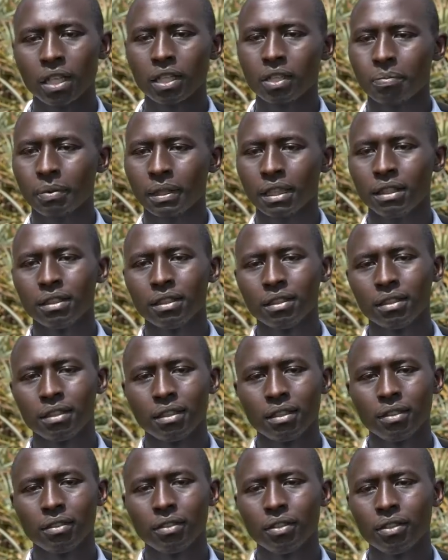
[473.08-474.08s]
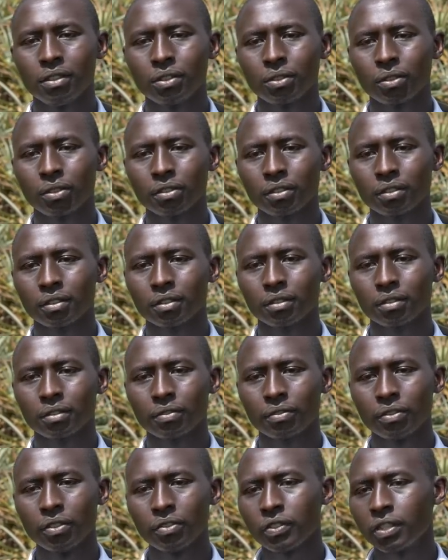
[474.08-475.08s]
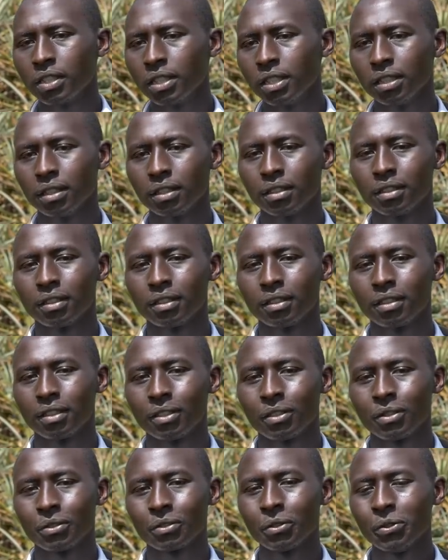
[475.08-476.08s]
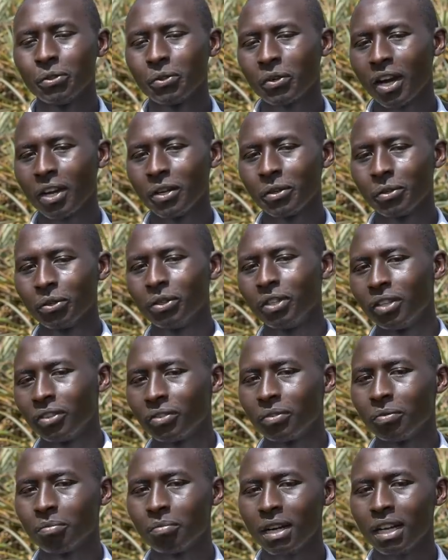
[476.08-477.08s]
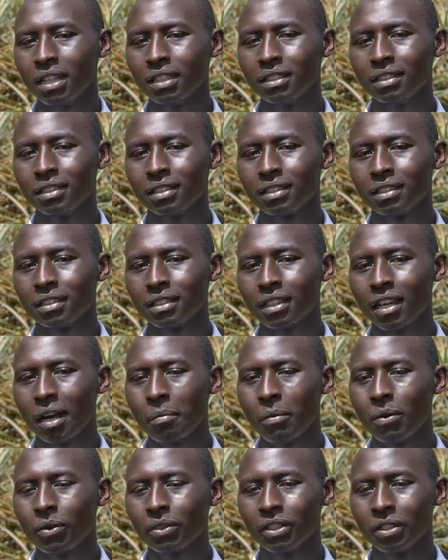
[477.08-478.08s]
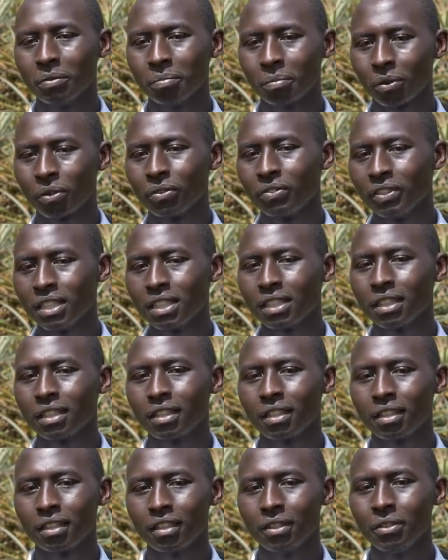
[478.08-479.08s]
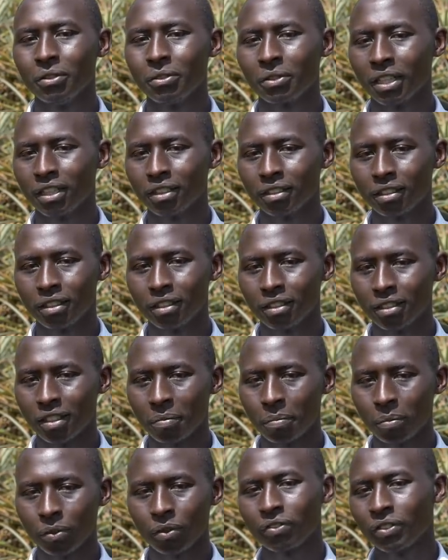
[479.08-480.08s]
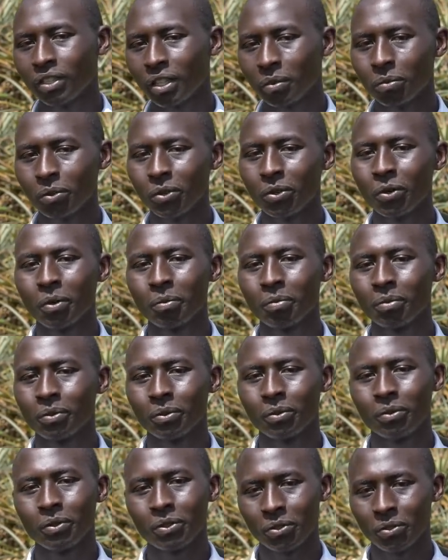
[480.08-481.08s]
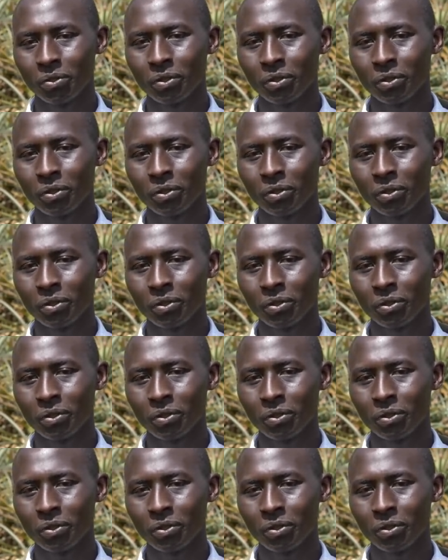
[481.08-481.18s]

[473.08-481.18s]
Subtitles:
gate prices, it costs 50. So you can do the months about the profit, and you can see it is a profitable job which